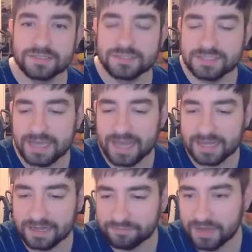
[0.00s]

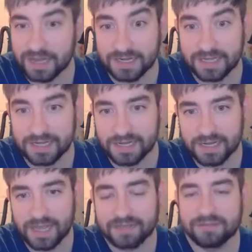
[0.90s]
attack, and if not, it'd cut it in
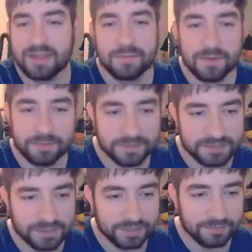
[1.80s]
half. I can't remember what it's
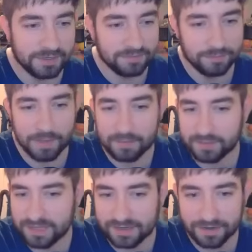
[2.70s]
called, but remind me
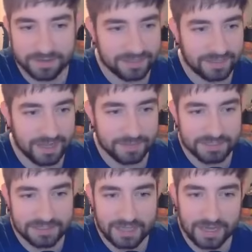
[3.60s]
what that card is in the
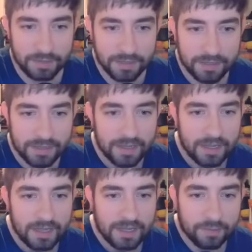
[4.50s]
comments. Anyway,
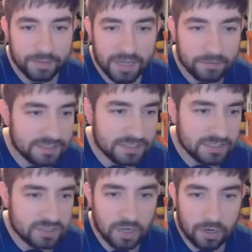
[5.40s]
here we go. This
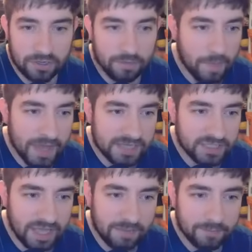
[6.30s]
is Dark
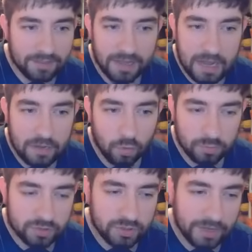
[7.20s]
Magic Amulet, a
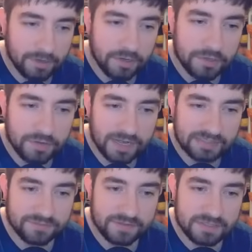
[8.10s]
normal trap card. You can
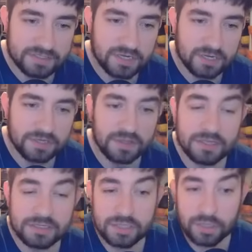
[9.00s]
activate this card
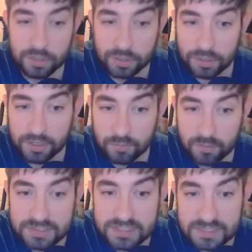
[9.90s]
the turn it
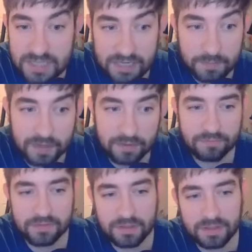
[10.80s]
was set by
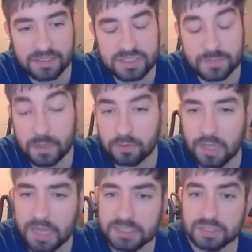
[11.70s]
revealing a spellcaster